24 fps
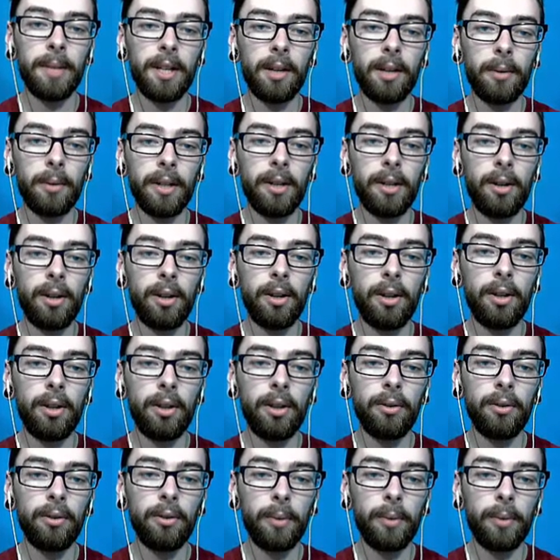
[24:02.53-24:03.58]
our way
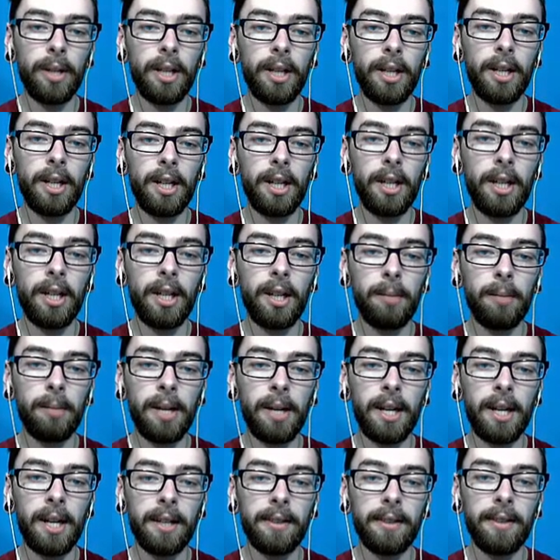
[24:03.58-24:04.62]
all the way
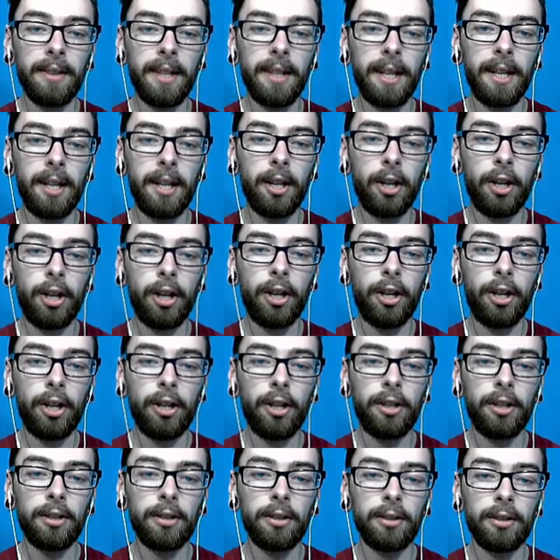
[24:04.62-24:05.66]
back there.
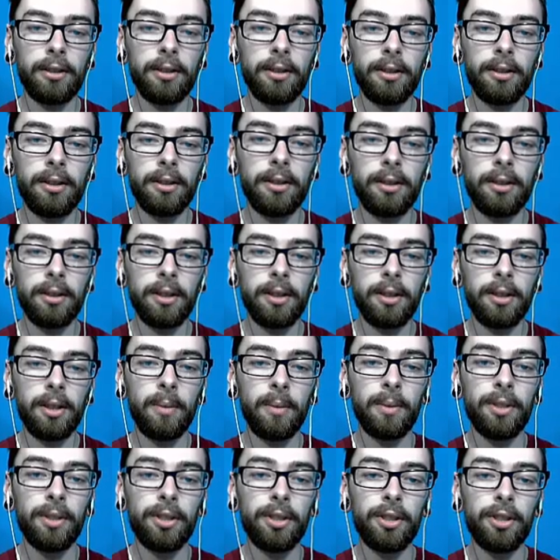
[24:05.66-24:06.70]

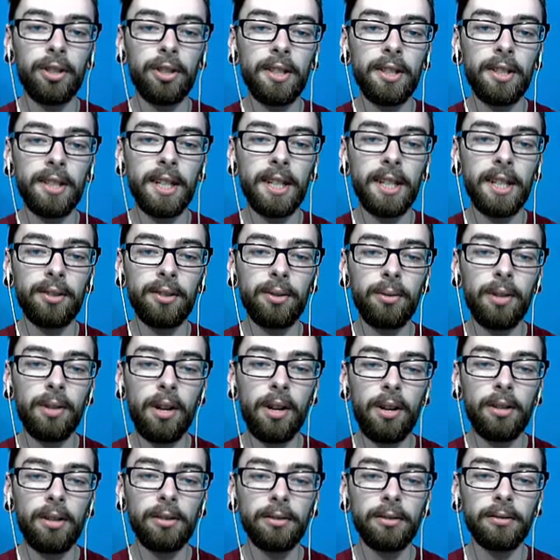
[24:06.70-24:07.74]
Which shouldn't take too
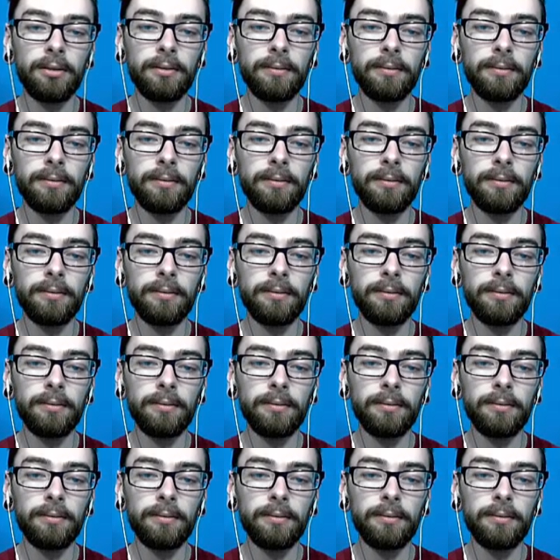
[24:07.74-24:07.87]
long.